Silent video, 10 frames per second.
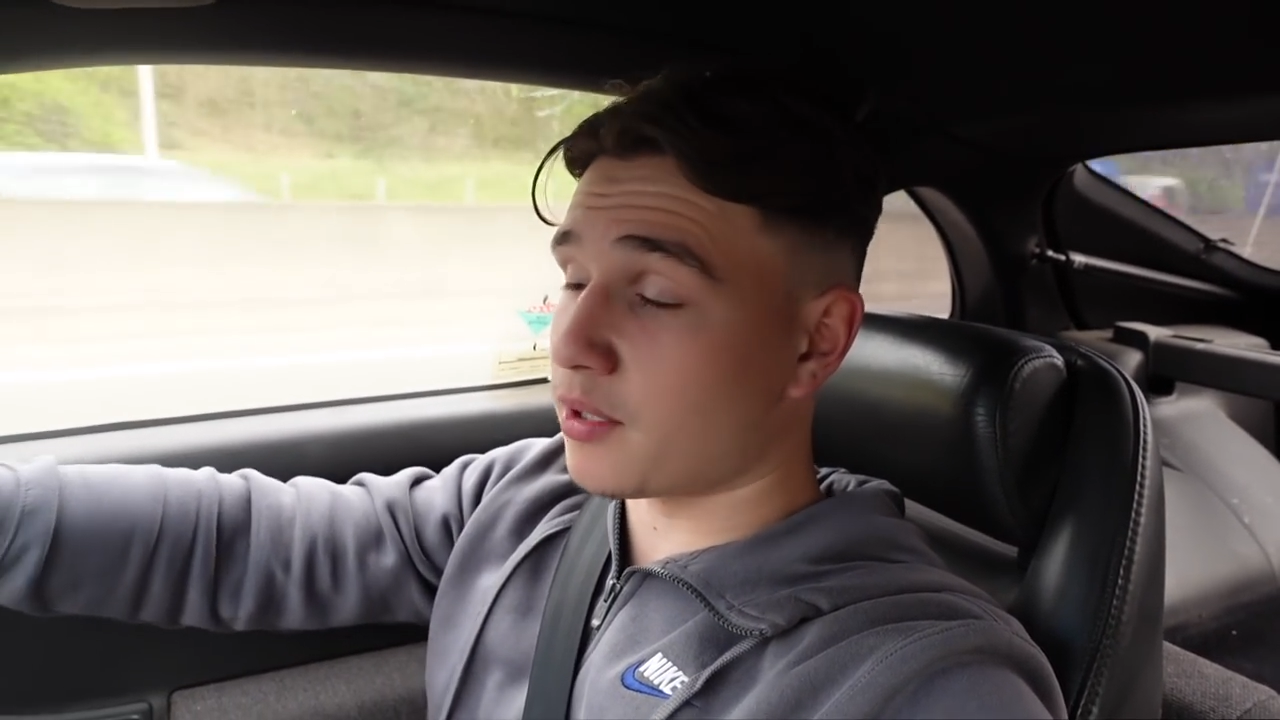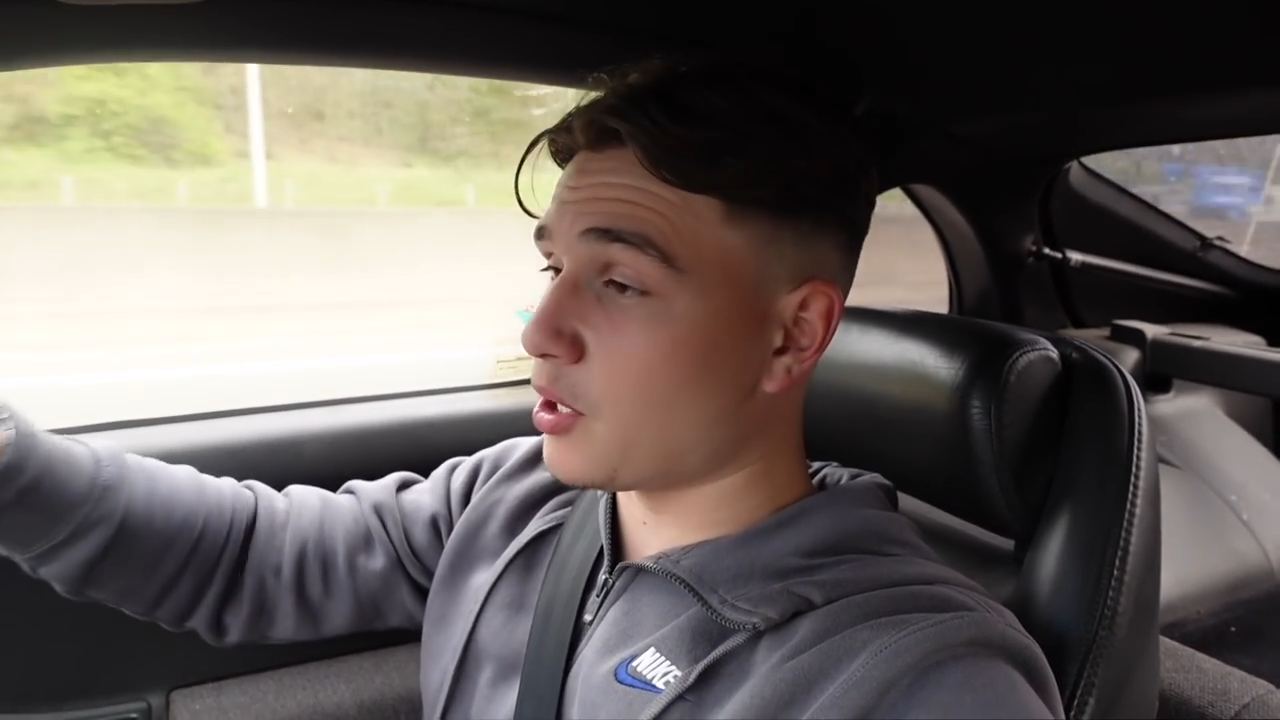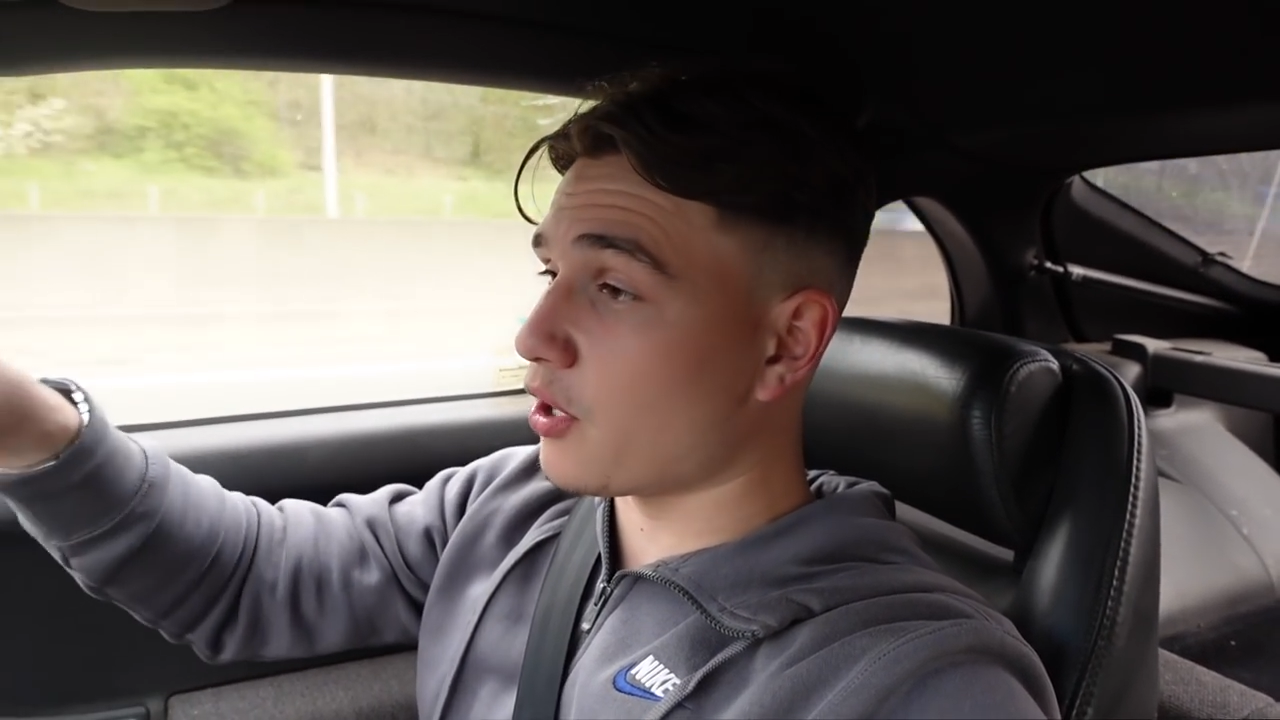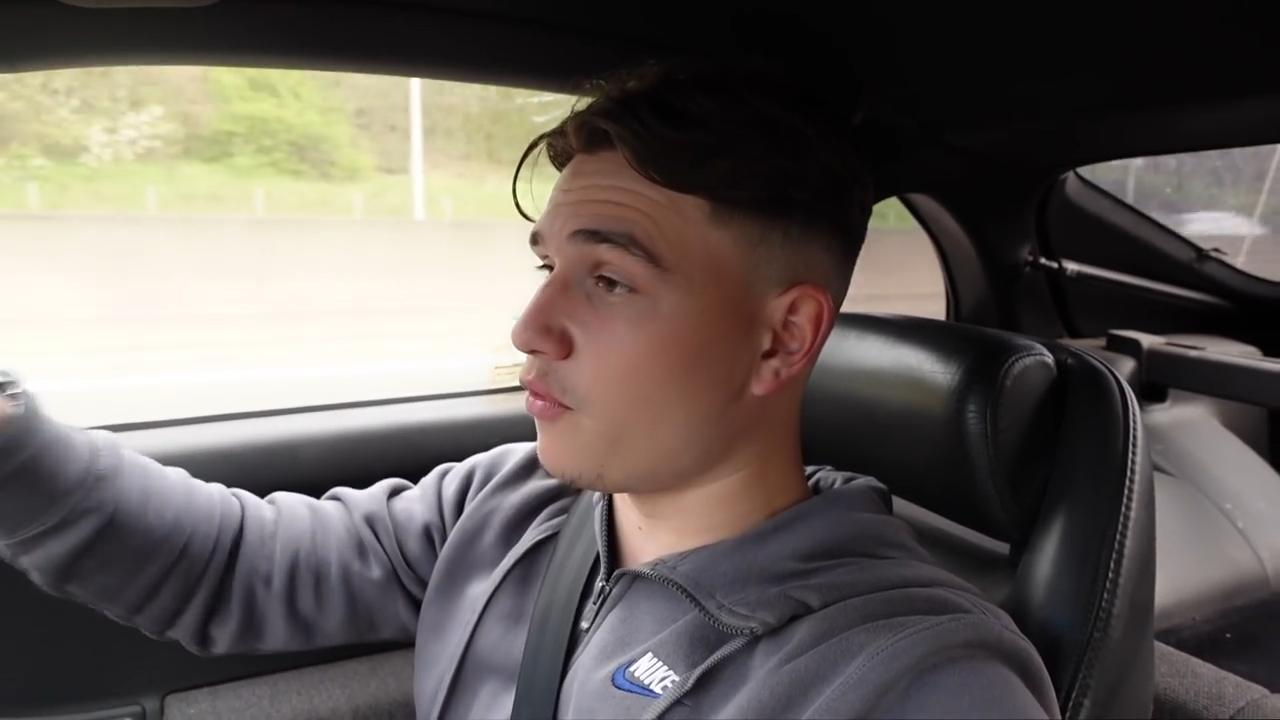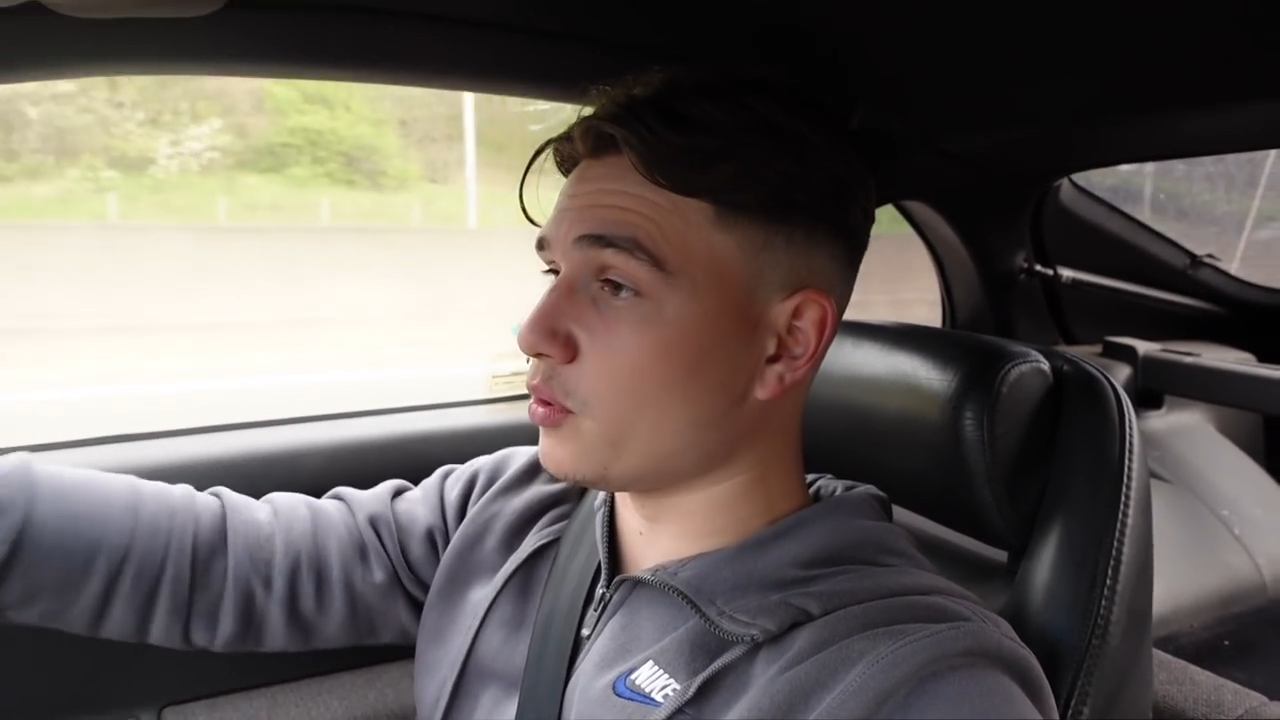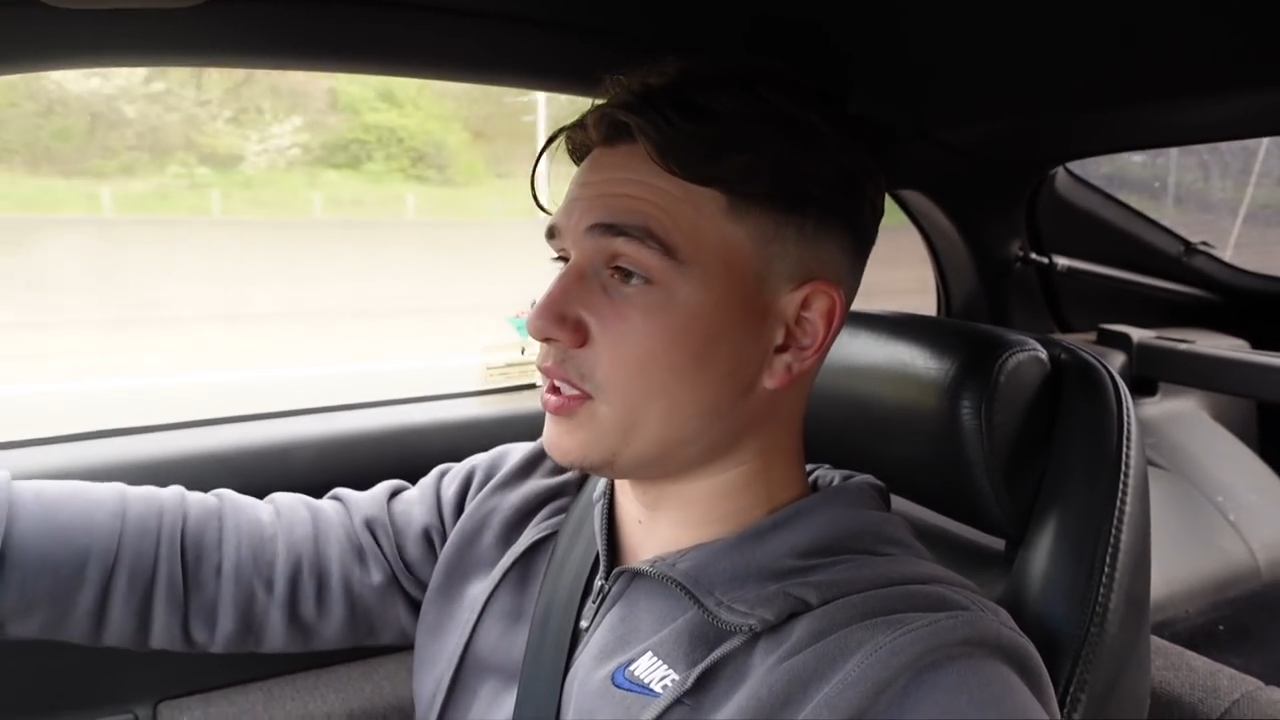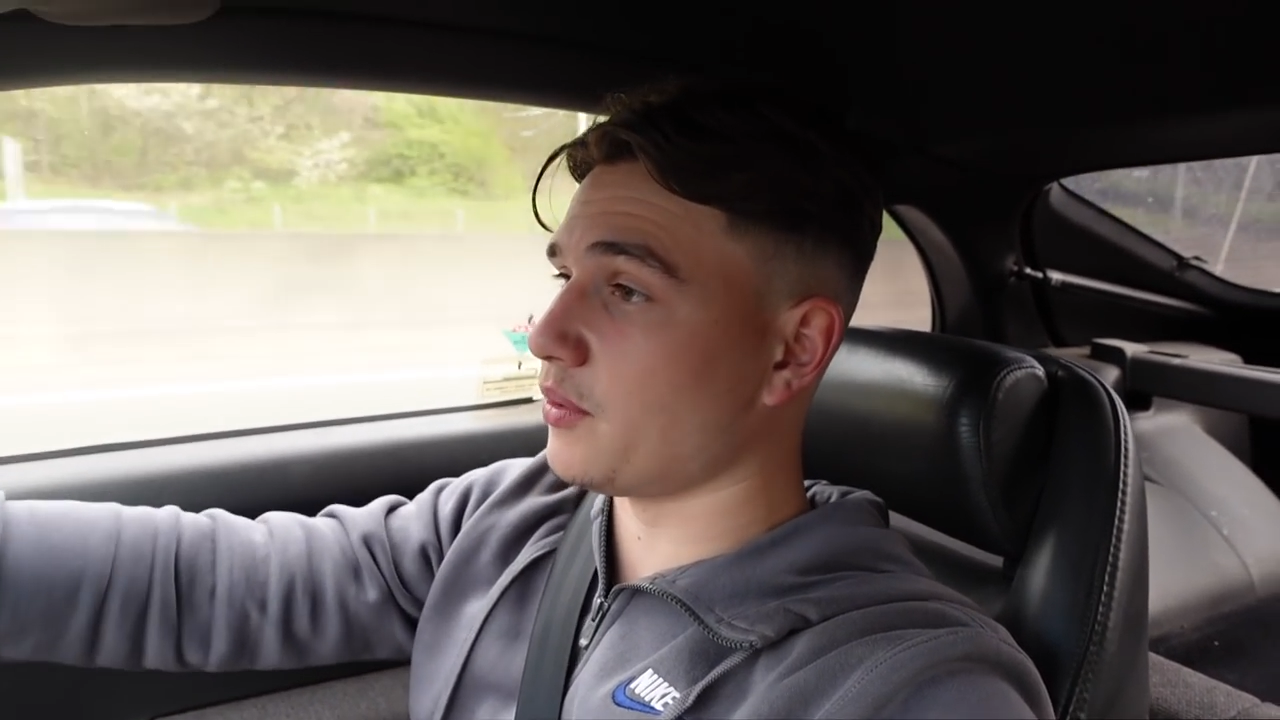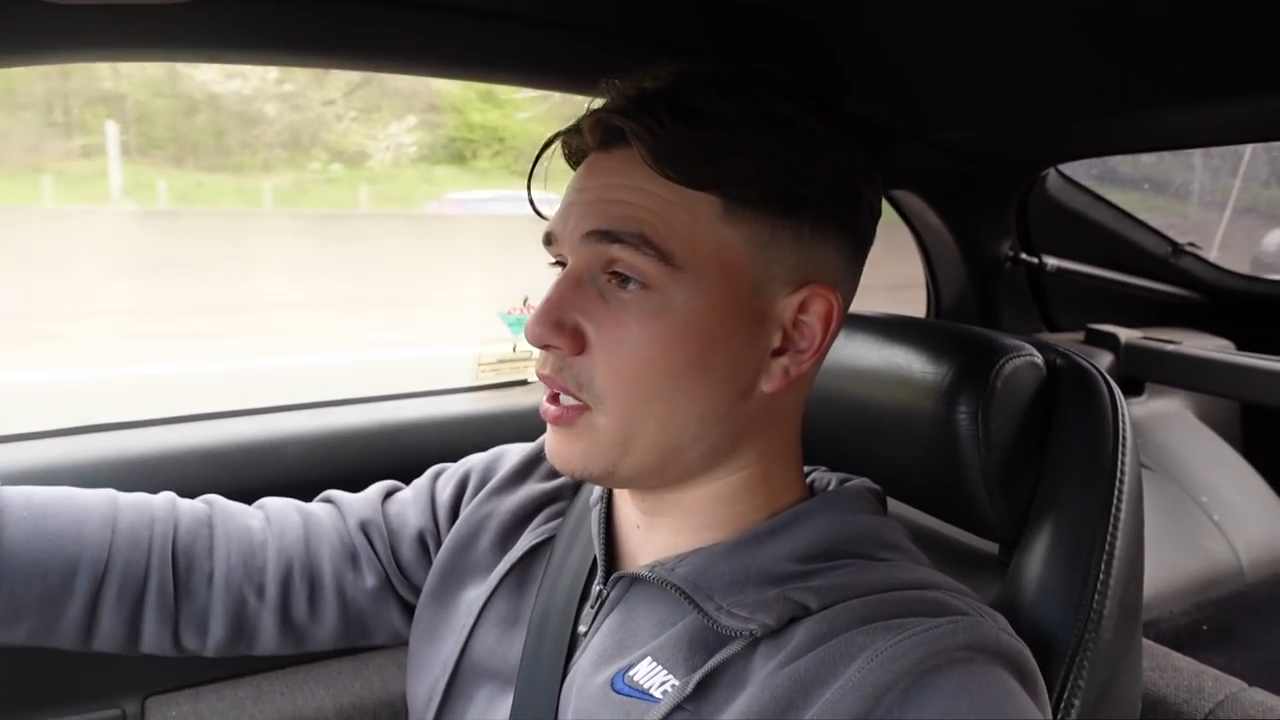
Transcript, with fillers: I'll be looking forward to see